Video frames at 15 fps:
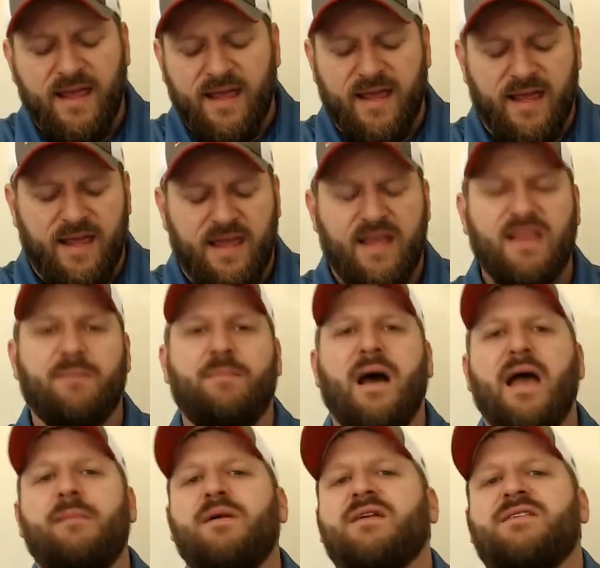In the
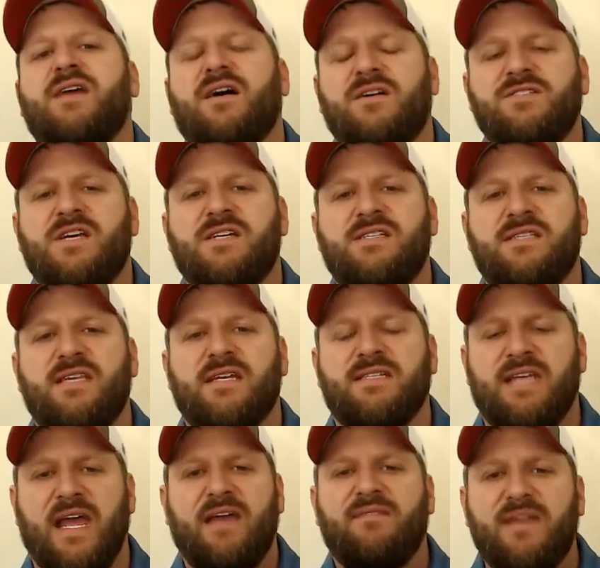Bible, it tells us that
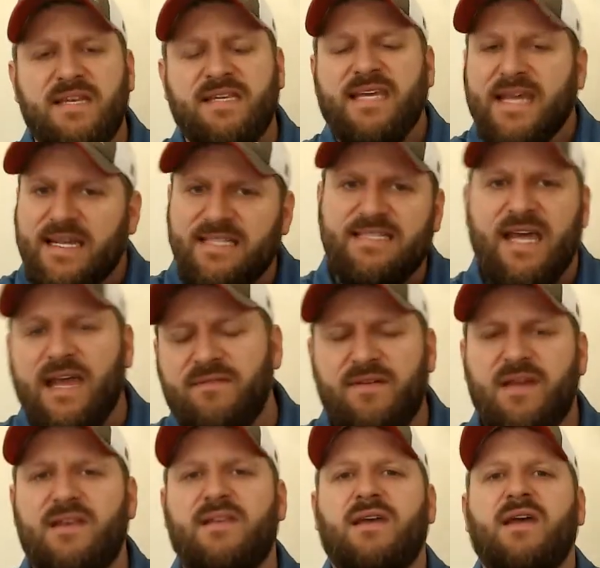David, King
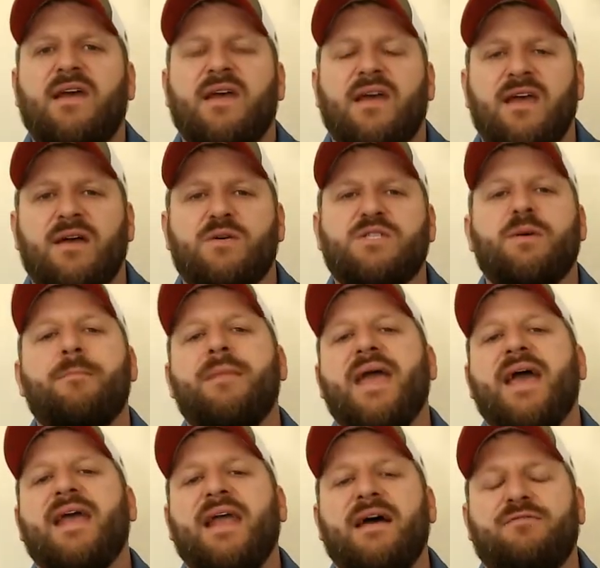David, it was a
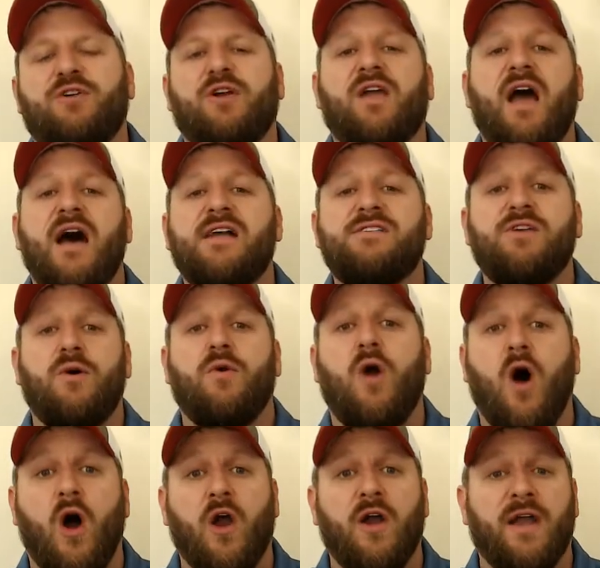man after God's own
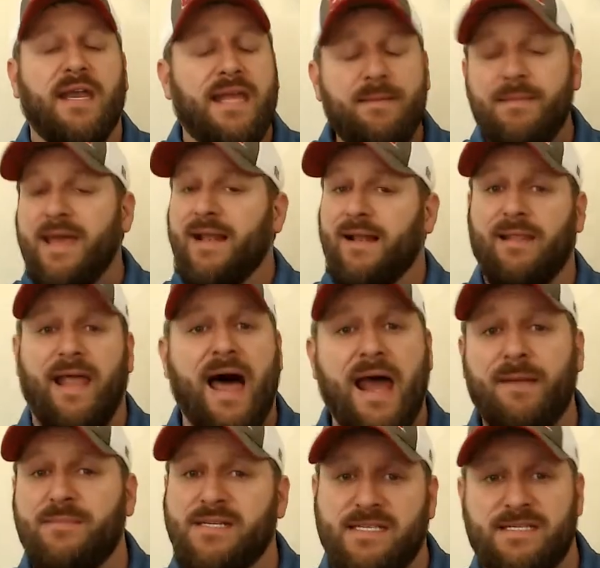heart. And he made a lot
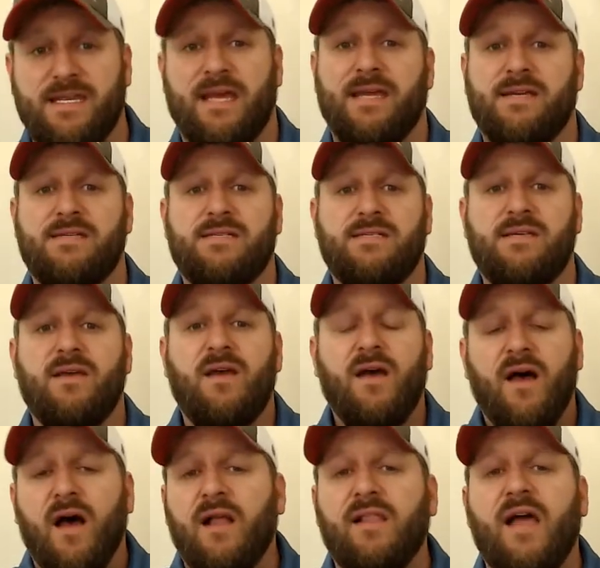of mistakes,
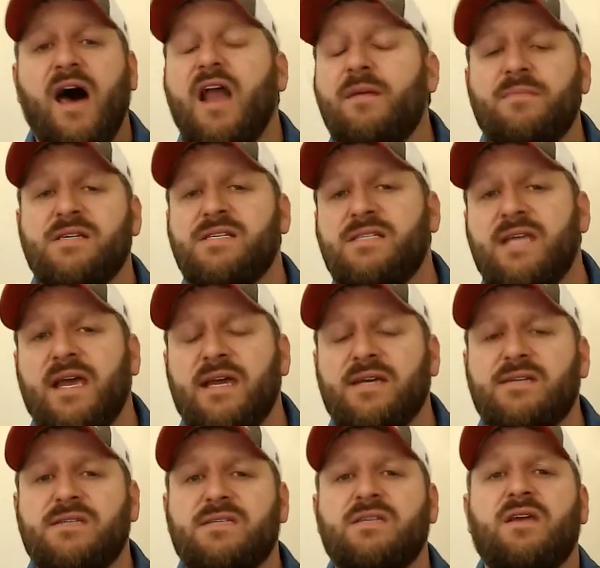a lot of
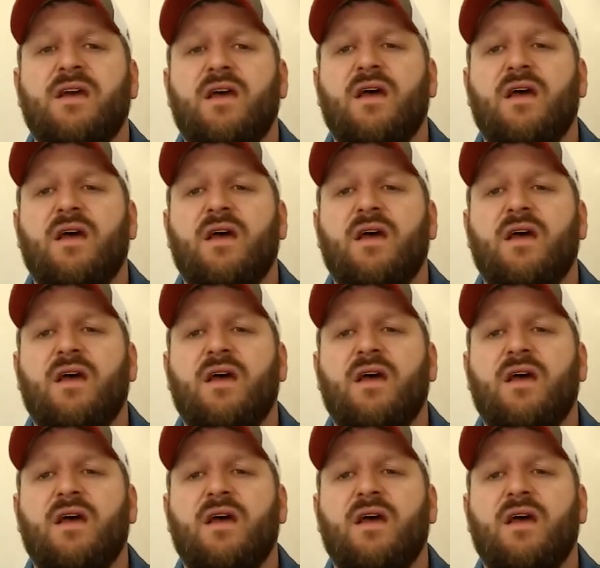mistakes.